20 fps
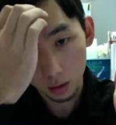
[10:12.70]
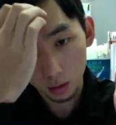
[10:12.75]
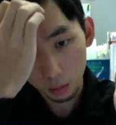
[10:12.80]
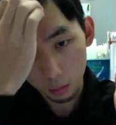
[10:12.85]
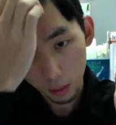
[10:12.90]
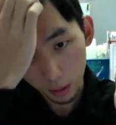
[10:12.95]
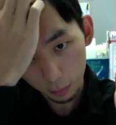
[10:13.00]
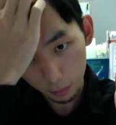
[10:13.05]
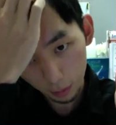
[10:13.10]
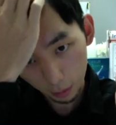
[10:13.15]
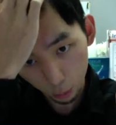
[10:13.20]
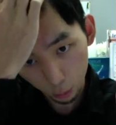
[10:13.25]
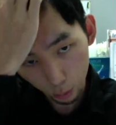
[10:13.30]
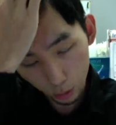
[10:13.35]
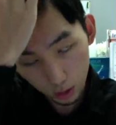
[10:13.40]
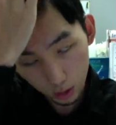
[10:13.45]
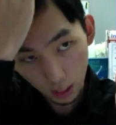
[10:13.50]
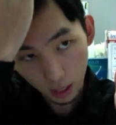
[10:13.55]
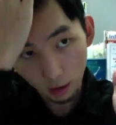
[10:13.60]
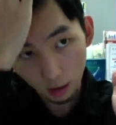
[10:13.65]
might
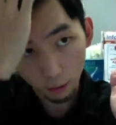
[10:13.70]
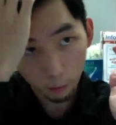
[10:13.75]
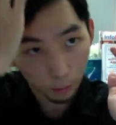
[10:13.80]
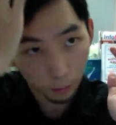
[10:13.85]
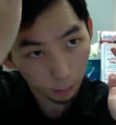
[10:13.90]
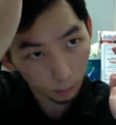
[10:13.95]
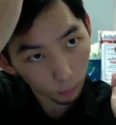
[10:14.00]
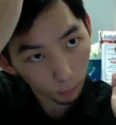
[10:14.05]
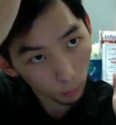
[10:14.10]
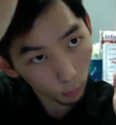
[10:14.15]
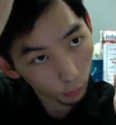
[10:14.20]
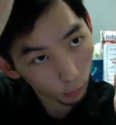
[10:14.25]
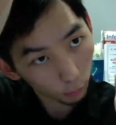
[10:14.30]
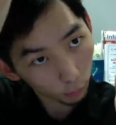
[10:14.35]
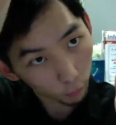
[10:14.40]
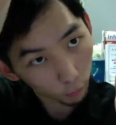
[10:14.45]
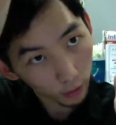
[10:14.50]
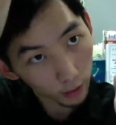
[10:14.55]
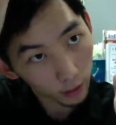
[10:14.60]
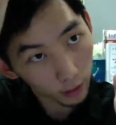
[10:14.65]
lose hair from more the
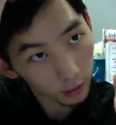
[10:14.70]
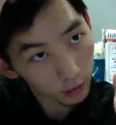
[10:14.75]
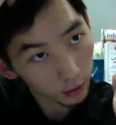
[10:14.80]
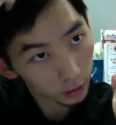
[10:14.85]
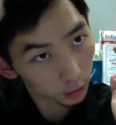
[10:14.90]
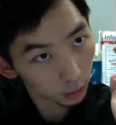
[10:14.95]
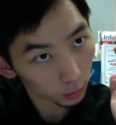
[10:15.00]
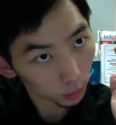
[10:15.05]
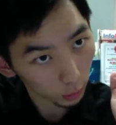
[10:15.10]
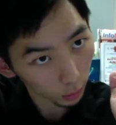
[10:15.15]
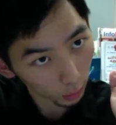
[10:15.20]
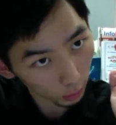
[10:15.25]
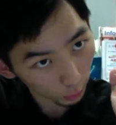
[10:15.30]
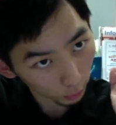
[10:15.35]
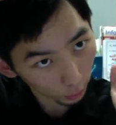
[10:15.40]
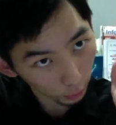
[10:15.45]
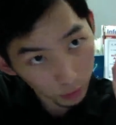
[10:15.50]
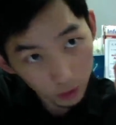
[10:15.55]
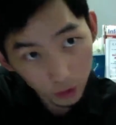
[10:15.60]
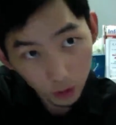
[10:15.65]
front, or
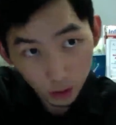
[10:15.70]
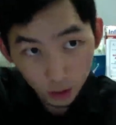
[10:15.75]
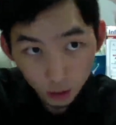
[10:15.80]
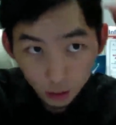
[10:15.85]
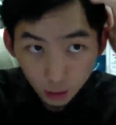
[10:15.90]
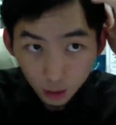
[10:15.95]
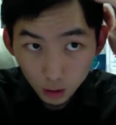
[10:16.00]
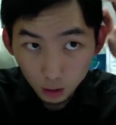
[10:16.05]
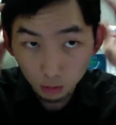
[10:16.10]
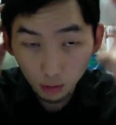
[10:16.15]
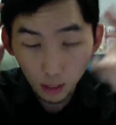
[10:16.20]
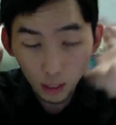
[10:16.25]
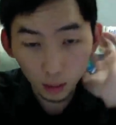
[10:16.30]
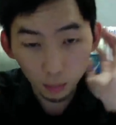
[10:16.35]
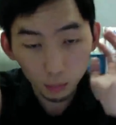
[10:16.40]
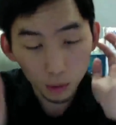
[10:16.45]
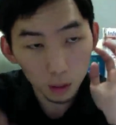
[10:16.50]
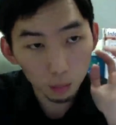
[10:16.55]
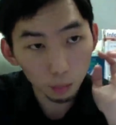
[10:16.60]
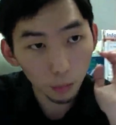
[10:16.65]
it's just
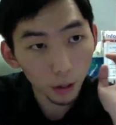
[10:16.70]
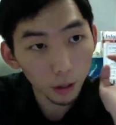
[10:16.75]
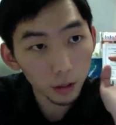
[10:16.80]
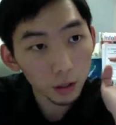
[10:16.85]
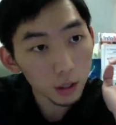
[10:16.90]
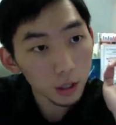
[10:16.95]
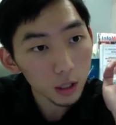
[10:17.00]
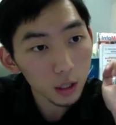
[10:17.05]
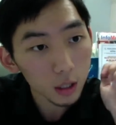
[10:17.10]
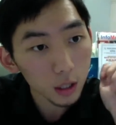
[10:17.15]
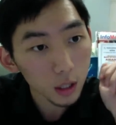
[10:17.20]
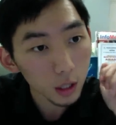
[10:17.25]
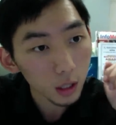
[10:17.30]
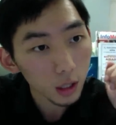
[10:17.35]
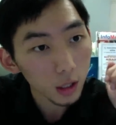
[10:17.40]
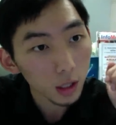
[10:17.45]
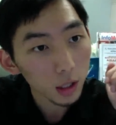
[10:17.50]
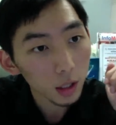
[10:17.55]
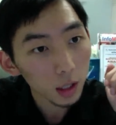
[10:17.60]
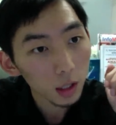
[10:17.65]
random spots.
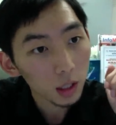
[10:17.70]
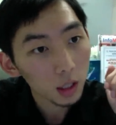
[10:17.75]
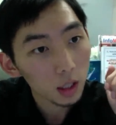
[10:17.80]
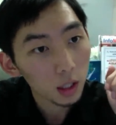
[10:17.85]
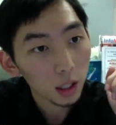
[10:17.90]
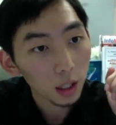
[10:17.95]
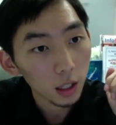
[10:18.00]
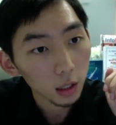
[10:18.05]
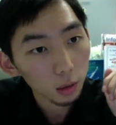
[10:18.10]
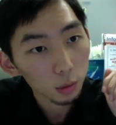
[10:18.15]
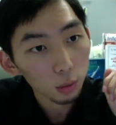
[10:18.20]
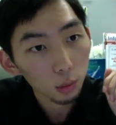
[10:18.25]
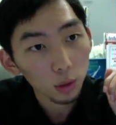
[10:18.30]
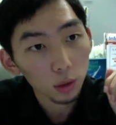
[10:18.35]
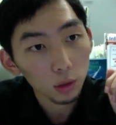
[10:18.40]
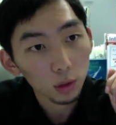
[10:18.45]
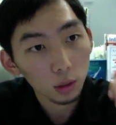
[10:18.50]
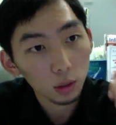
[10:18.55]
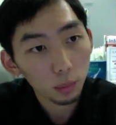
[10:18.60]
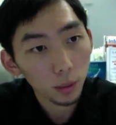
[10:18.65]
It
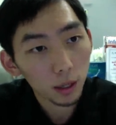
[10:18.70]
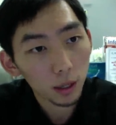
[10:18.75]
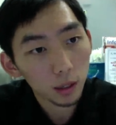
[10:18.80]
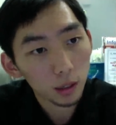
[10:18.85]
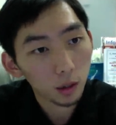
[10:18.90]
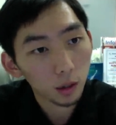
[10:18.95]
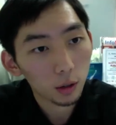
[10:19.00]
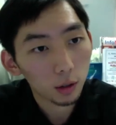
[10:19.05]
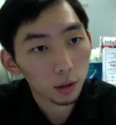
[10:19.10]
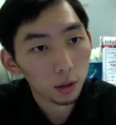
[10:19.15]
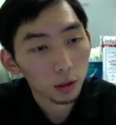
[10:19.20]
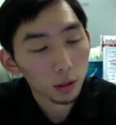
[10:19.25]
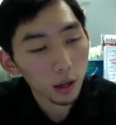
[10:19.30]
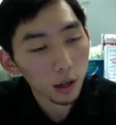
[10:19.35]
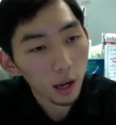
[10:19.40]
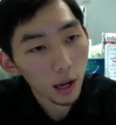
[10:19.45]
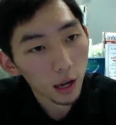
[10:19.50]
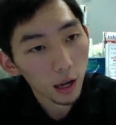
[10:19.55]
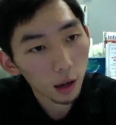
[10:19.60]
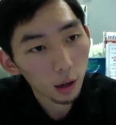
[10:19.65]
will depend on
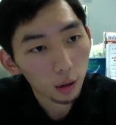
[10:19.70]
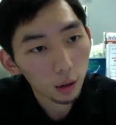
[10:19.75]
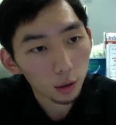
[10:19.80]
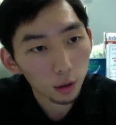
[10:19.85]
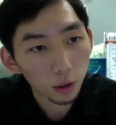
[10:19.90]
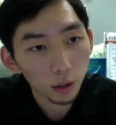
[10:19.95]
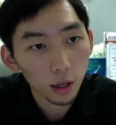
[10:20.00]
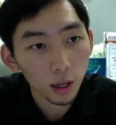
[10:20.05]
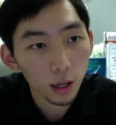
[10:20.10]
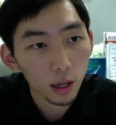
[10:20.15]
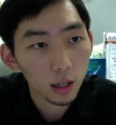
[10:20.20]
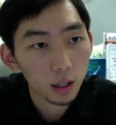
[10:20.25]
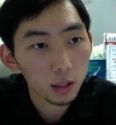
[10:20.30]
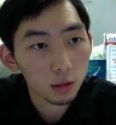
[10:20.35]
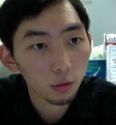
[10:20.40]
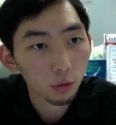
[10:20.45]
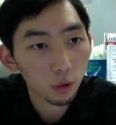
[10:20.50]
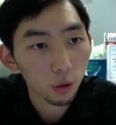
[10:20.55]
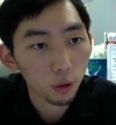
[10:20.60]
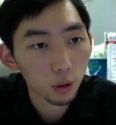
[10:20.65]
how your hair is
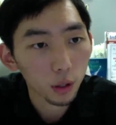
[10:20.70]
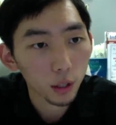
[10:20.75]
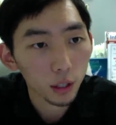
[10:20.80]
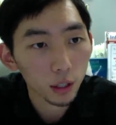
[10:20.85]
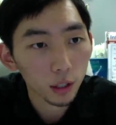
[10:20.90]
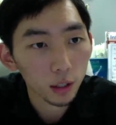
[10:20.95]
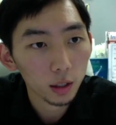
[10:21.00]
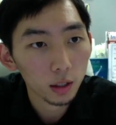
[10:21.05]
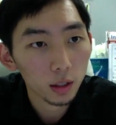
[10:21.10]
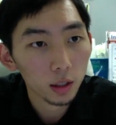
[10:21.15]
falling,